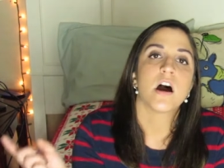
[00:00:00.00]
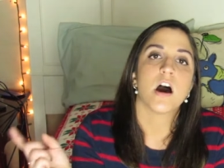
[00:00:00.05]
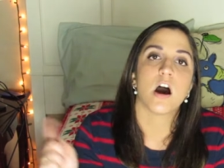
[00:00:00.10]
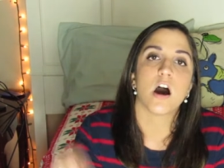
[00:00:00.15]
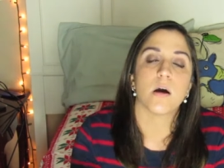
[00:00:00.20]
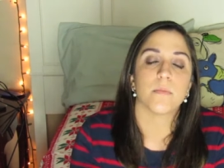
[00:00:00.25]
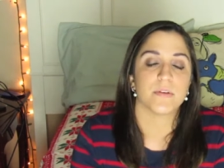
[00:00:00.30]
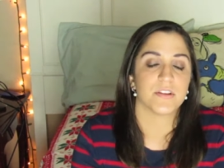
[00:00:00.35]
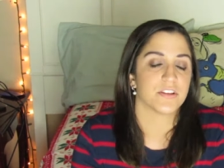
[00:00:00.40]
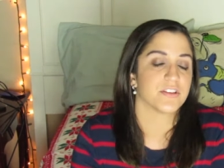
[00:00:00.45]

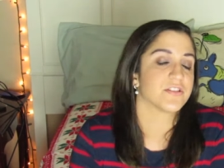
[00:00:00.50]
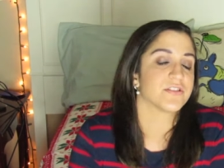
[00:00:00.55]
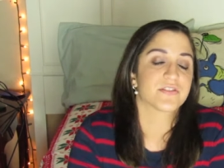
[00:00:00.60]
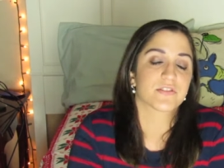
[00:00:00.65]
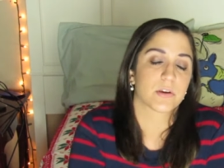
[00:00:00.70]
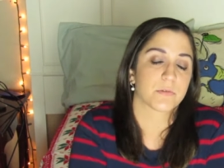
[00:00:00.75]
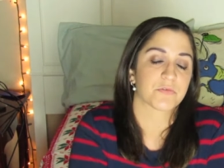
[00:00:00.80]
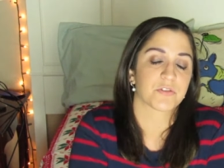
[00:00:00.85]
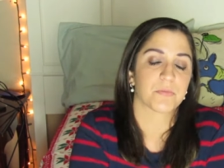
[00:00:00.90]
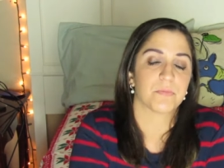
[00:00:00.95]
um, in the
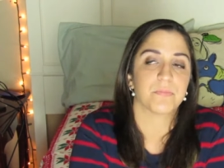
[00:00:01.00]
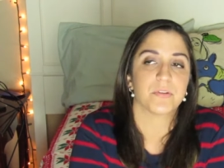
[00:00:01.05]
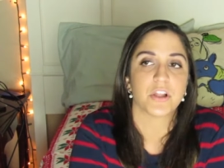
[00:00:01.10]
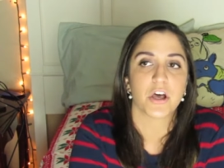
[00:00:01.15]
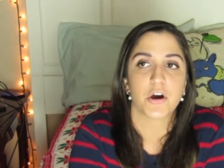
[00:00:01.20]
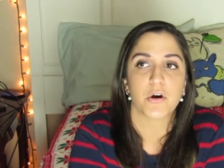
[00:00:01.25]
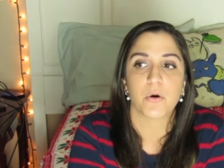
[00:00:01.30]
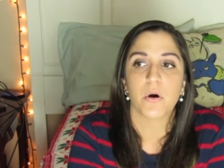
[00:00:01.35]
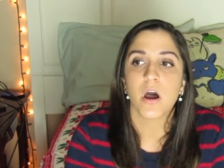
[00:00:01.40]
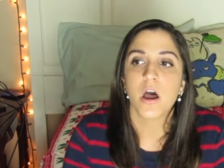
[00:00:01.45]
description
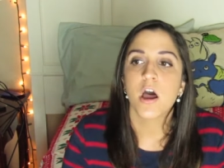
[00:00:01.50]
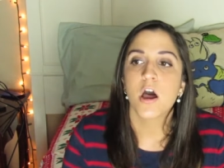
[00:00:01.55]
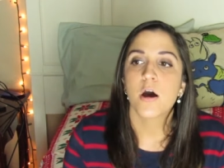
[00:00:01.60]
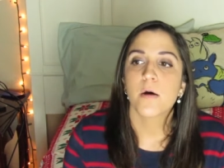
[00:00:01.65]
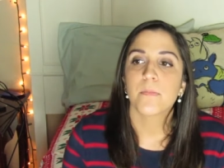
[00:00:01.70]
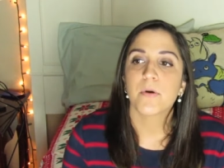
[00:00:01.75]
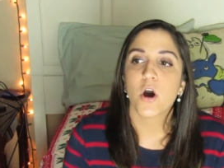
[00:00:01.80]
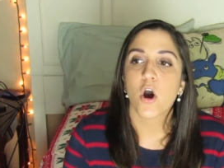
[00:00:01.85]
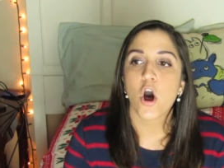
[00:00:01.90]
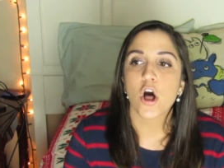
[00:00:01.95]
below
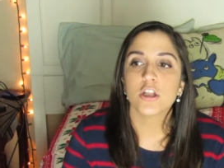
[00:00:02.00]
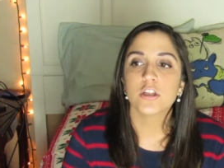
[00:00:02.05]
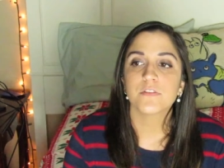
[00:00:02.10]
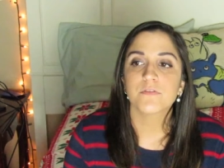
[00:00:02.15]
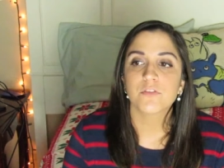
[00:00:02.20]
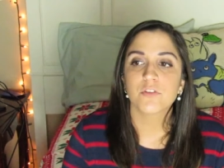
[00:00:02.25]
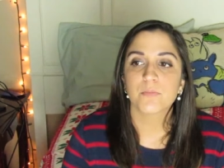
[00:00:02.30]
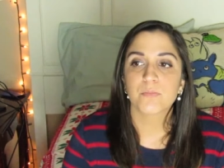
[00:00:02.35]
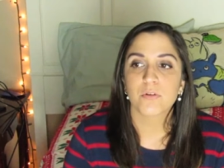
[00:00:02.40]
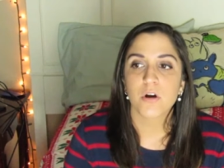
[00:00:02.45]
but all
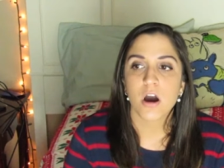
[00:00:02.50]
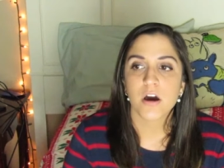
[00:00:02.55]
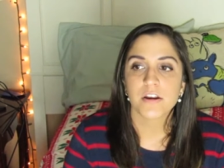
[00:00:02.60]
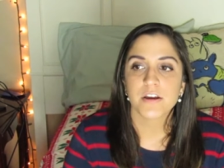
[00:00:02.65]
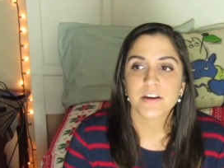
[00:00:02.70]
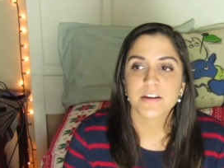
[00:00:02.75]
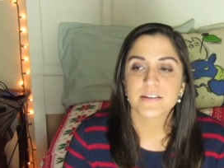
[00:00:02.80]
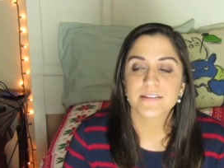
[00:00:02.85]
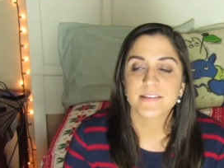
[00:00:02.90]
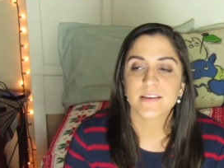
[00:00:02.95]
of their
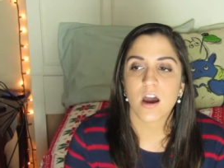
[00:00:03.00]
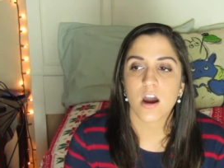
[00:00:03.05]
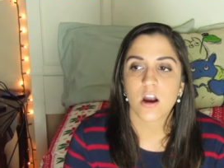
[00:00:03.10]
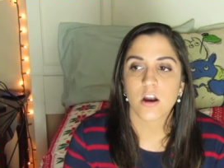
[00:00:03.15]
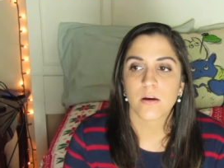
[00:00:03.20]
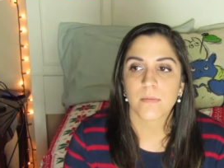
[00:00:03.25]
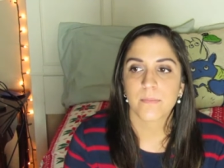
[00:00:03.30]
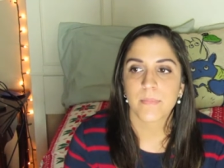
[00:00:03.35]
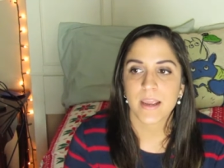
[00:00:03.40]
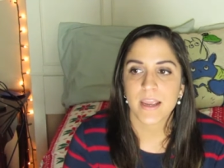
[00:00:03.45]
products
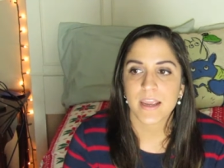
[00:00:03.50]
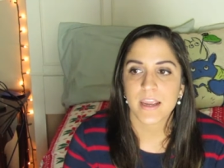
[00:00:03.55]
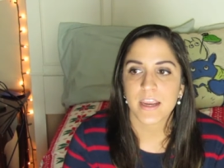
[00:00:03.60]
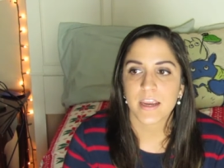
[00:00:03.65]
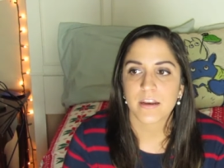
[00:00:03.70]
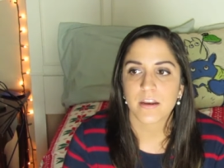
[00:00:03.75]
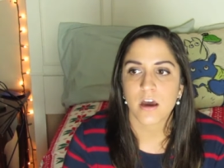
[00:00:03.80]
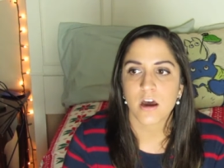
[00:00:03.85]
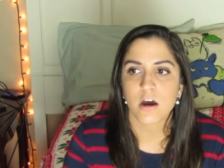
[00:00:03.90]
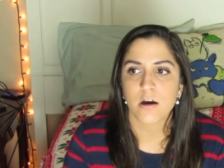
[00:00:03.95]
are
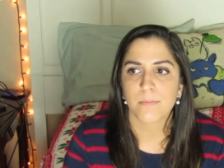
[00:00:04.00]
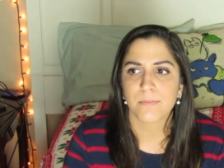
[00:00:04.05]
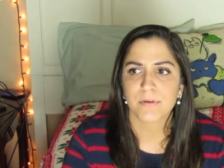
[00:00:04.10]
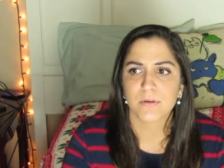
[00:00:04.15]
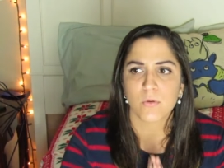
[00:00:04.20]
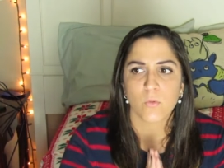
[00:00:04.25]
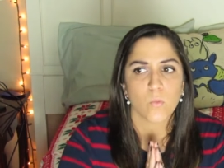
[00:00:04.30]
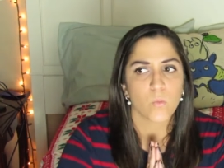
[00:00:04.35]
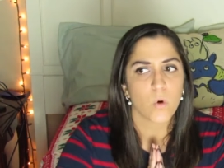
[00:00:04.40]
made um,